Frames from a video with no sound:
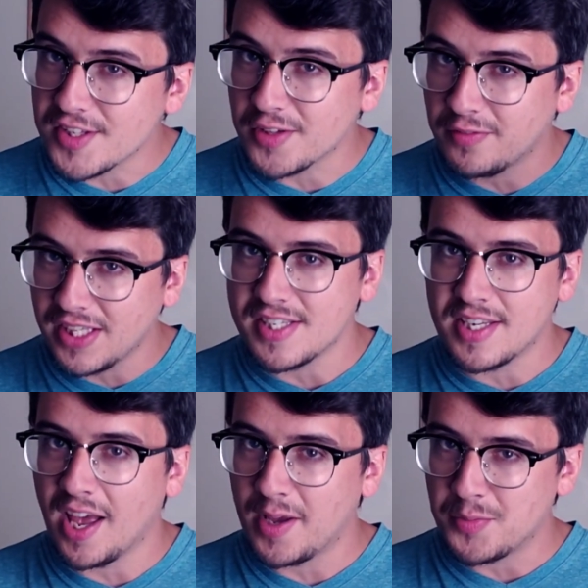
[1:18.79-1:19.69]
of these
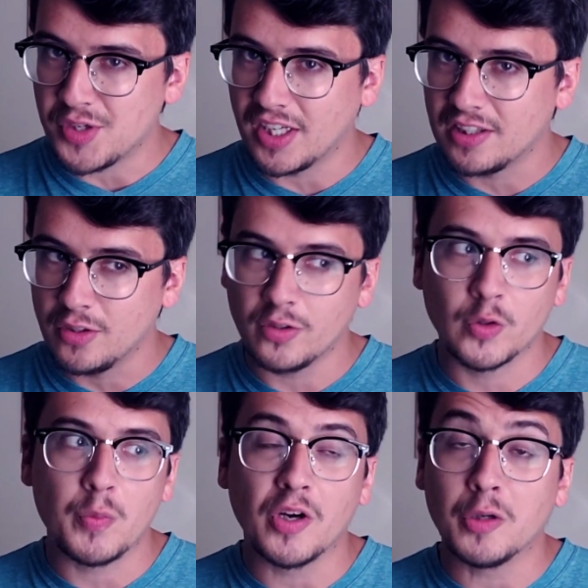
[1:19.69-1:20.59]
types that can look
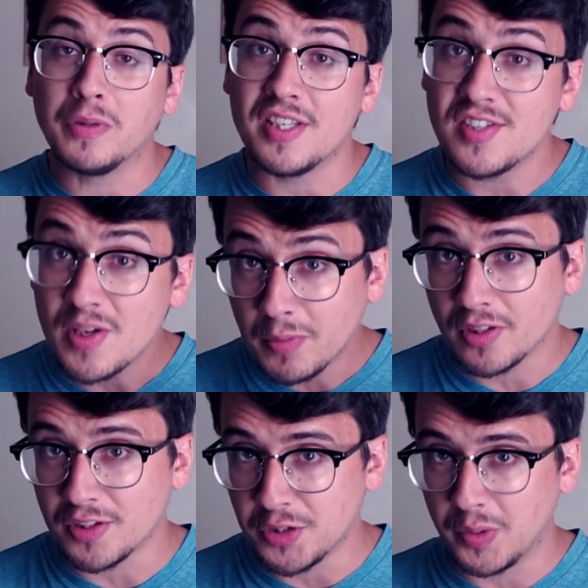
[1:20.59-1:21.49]
remarkably
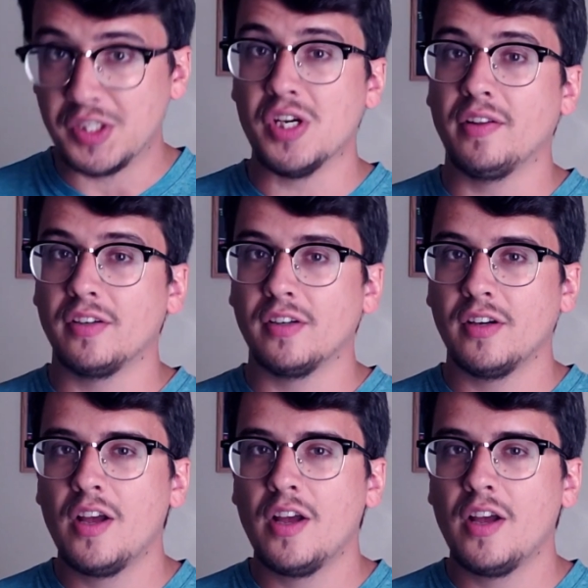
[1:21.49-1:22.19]
similar to each other.